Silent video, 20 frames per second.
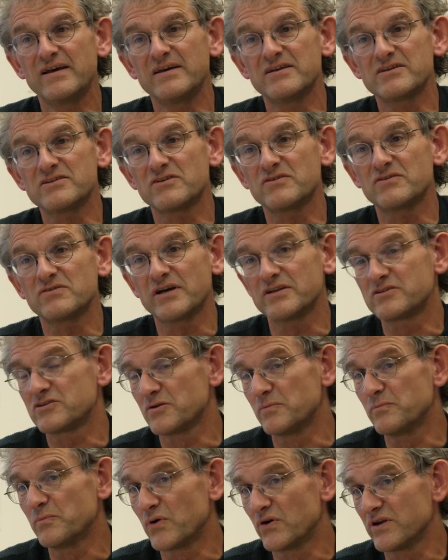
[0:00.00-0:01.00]
So at
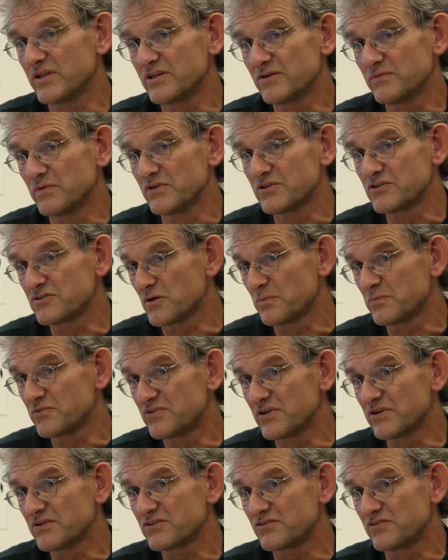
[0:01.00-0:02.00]
some point they will stop
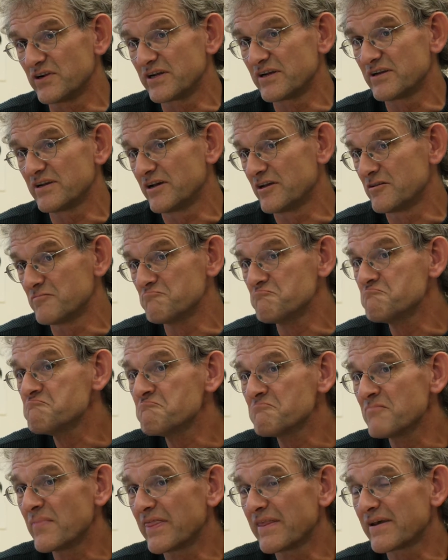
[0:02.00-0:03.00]
filtering and
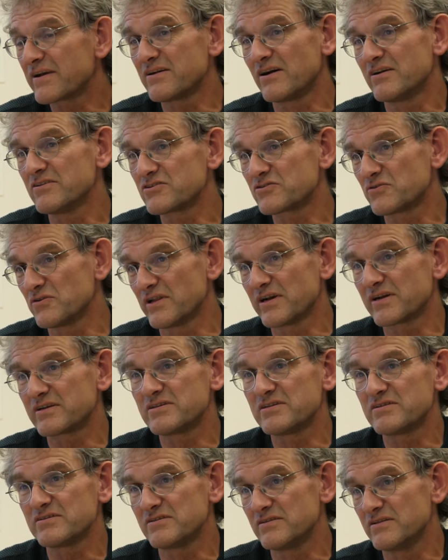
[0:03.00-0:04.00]
can't
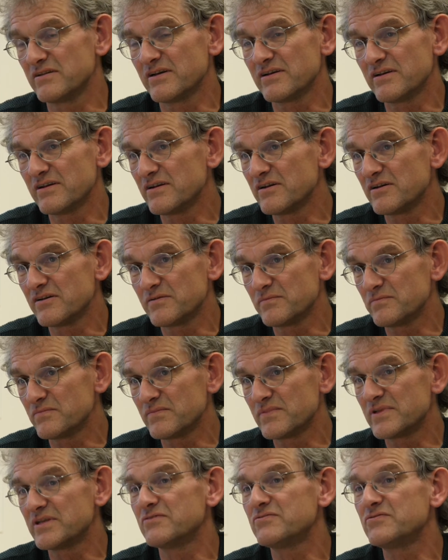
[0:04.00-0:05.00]
collect
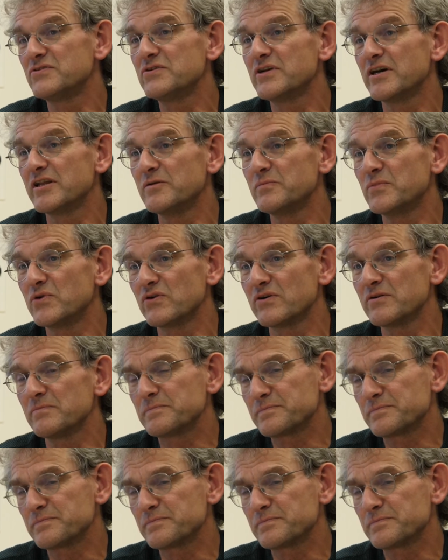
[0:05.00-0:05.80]
their food anymore.